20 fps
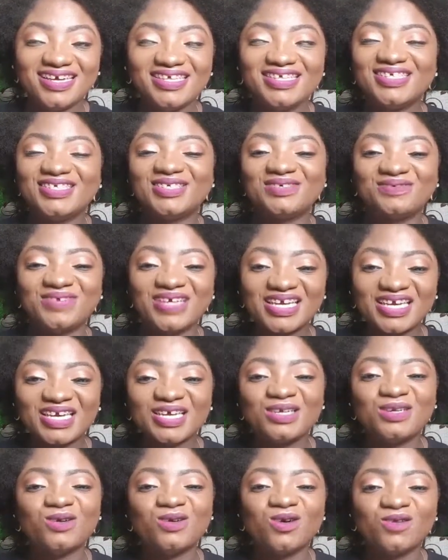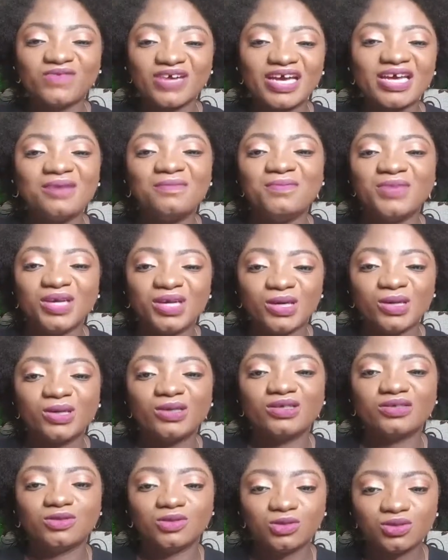is raking over 1
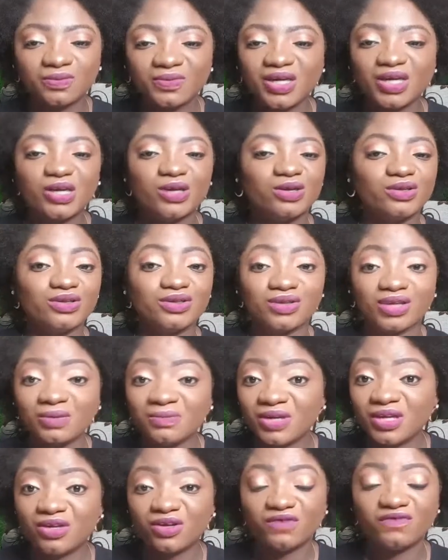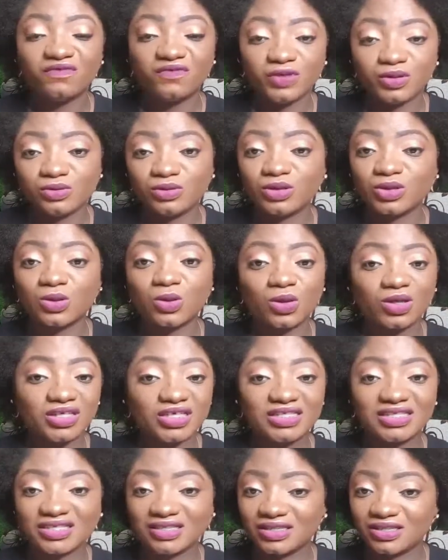million, 2 million, 3 million views
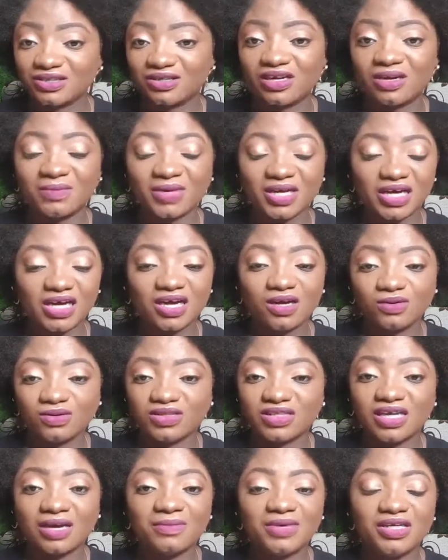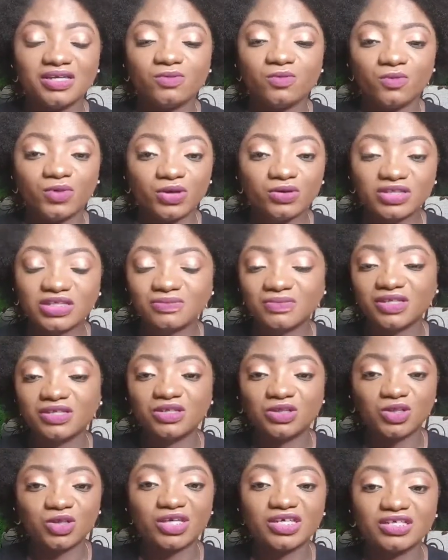on his Instagram account. I mean, Will
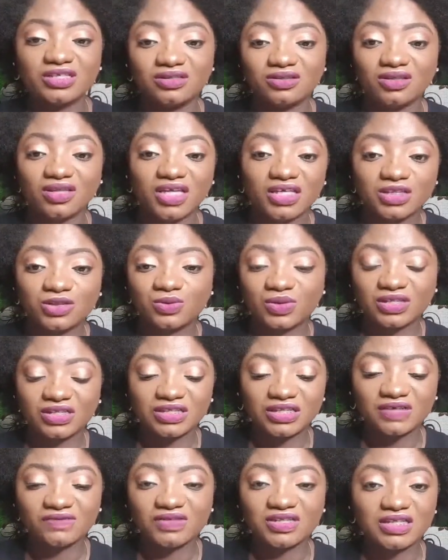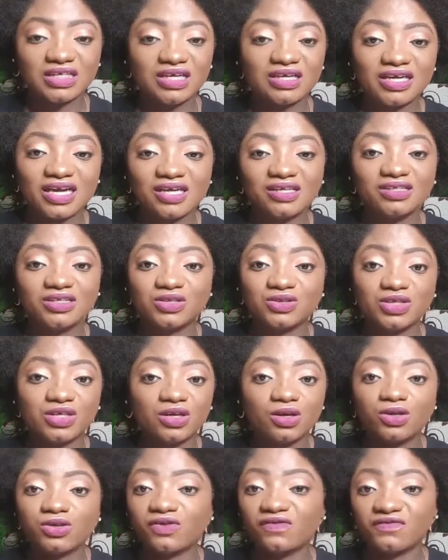Smith joined in late 2017 and is
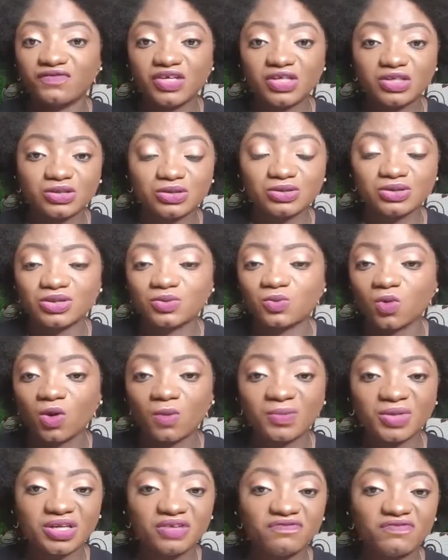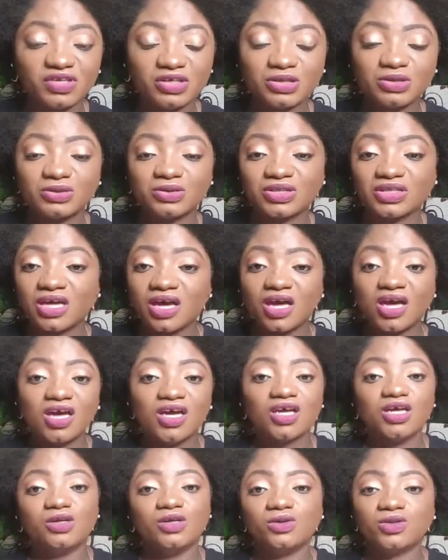doing a lot of videos, 1 minute videos,
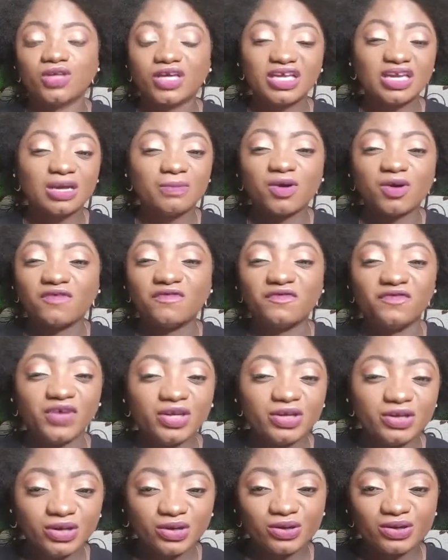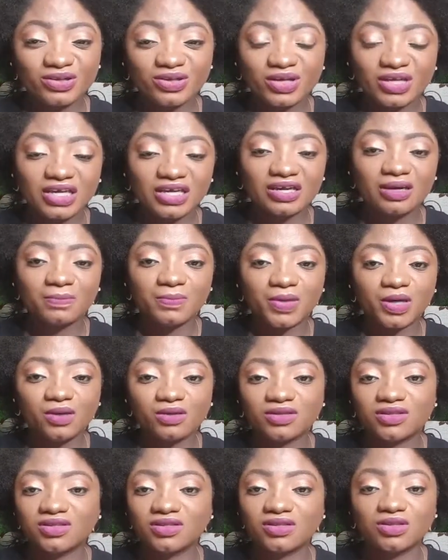talking about failure, talking
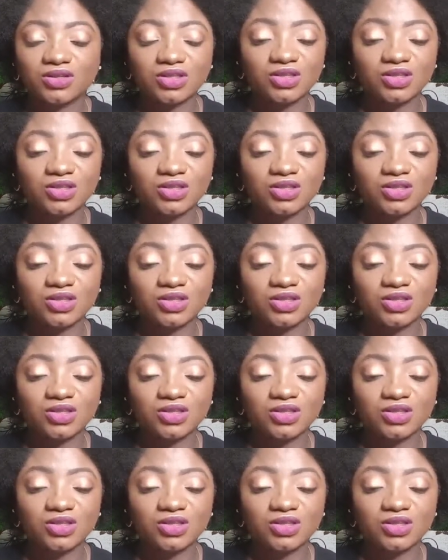about